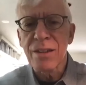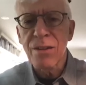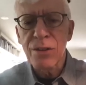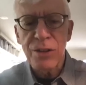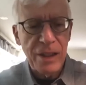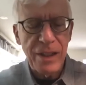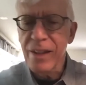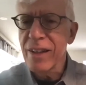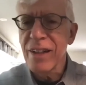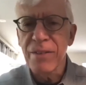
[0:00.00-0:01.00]
Kristen,
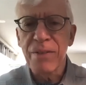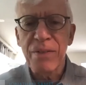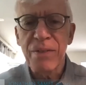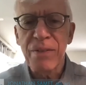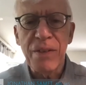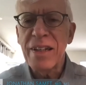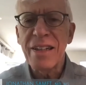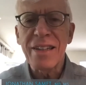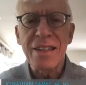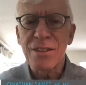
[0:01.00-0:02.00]
and
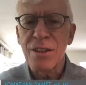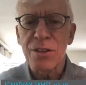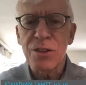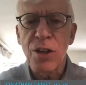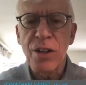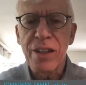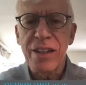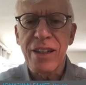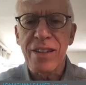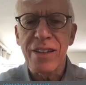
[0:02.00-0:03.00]
ready to get
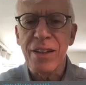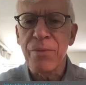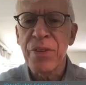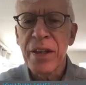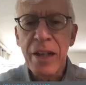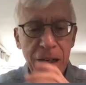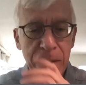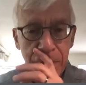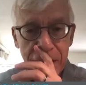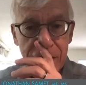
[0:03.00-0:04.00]
started. And
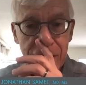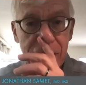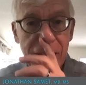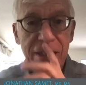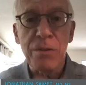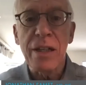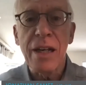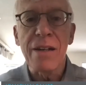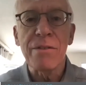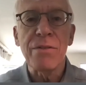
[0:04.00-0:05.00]
I'm pleased to see that we
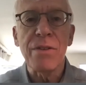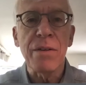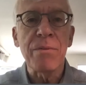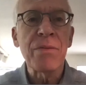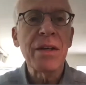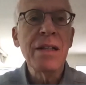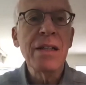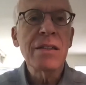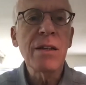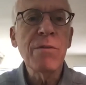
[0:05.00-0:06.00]
have
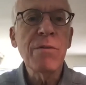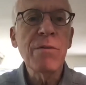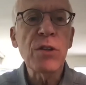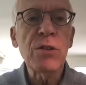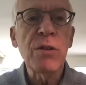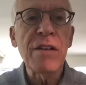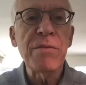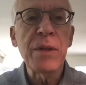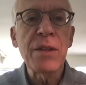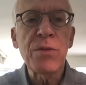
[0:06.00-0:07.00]
some folks who
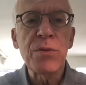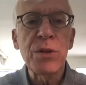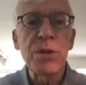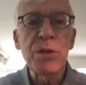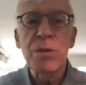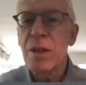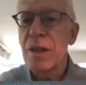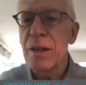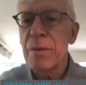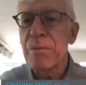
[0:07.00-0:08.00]
have been through
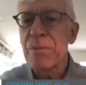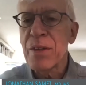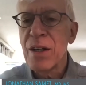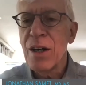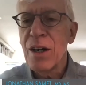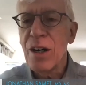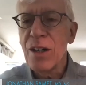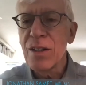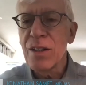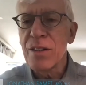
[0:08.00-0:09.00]

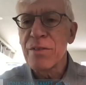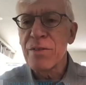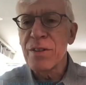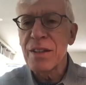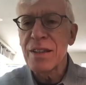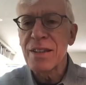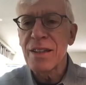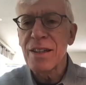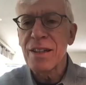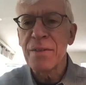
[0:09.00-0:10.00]
all of the